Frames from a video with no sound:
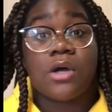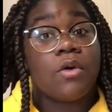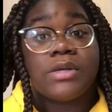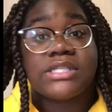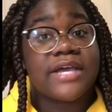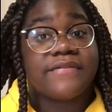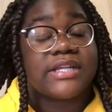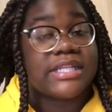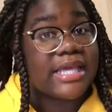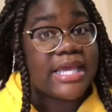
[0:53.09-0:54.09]
Oh, it
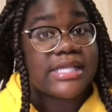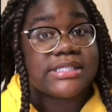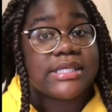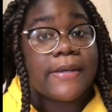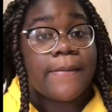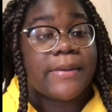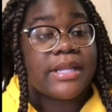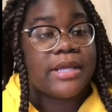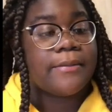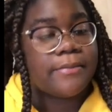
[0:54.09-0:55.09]
definitely hits, but
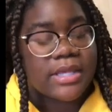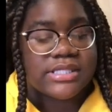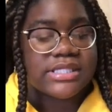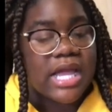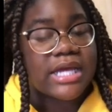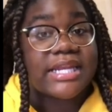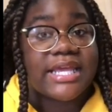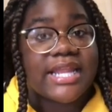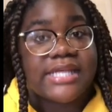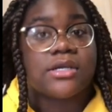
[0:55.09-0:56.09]
it's not going to
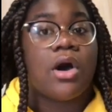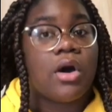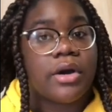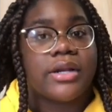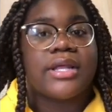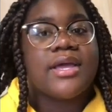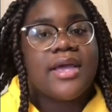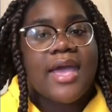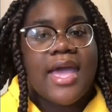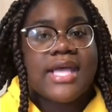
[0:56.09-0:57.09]
hit as hard
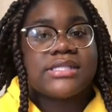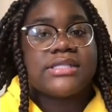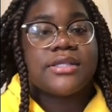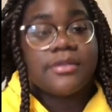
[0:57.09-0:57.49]
as